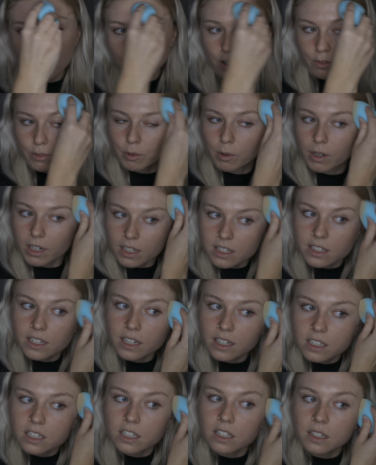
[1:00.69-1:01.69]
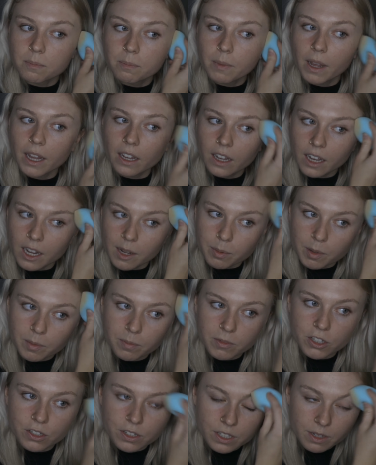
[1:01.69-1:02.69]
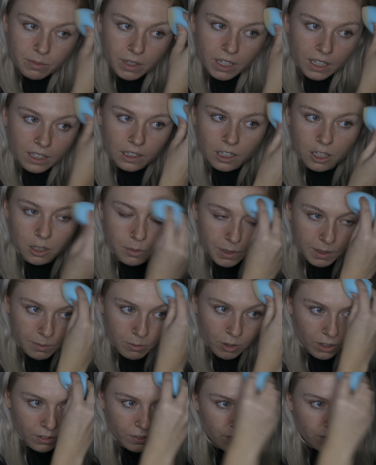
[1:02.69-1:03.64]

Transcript: if we want to stick to the makeup and do something a little bit more